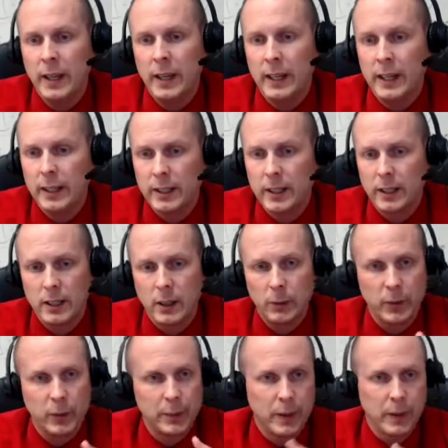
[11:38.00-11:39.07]
It can come
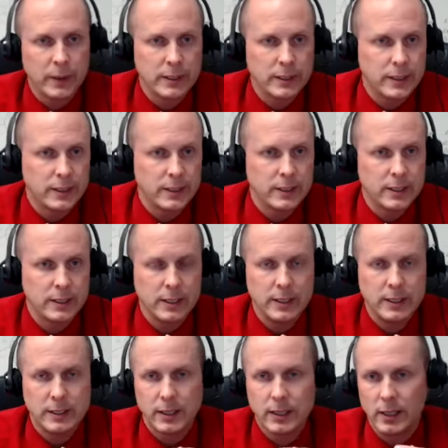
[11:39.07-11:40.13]
with Parkinson's
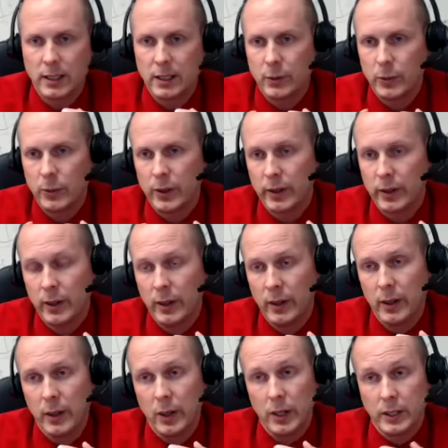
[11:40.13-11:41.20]
disease. It can come with,
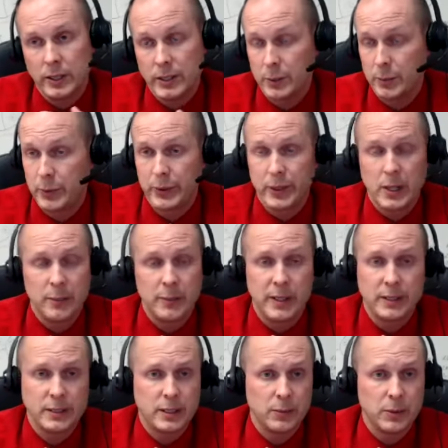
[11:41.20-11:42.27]
it's the
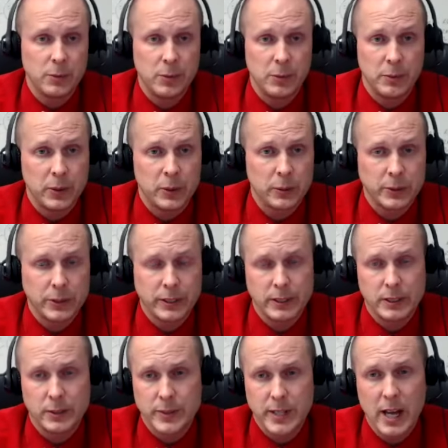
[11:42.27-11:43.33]
predominant symptom in multiple
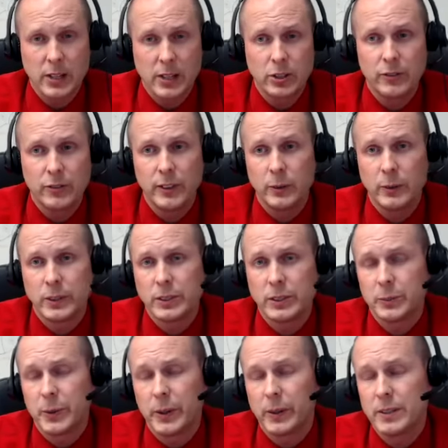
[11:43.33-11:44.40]
systems atrophy, which is
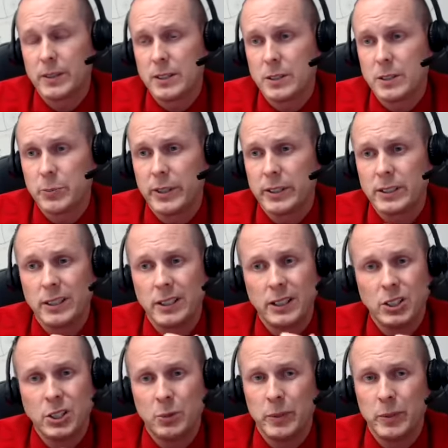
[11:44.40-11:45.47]
a Parkinson's plus
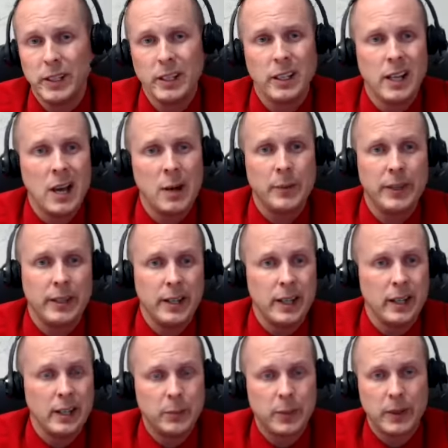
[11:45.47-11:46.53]
condition, but it can happen in
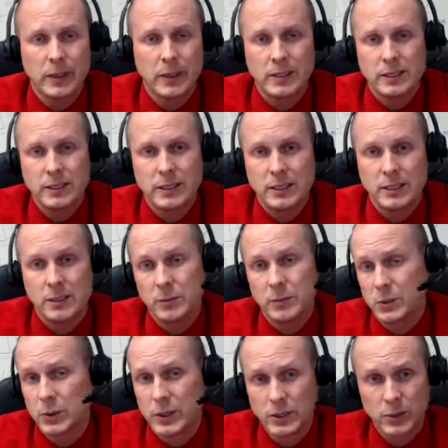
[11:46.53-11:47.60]
any Parkinsonism
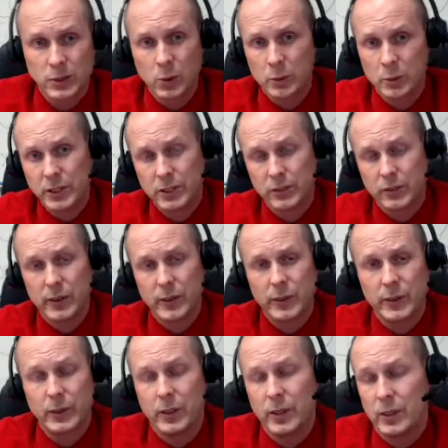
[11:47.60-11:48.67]
as well as a whole bunch of other
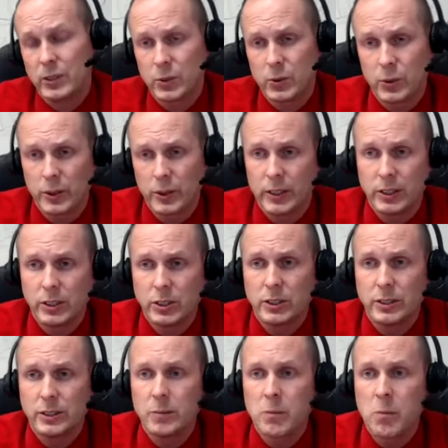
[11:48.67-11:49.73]
neurological
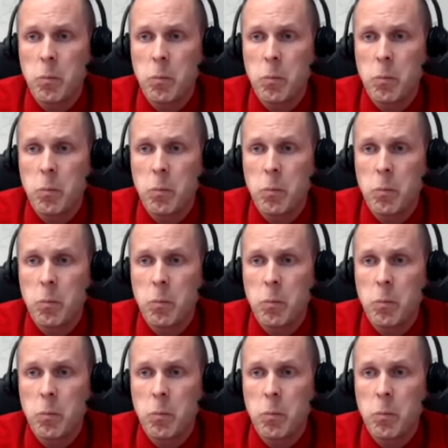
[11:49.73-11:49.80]
conditions.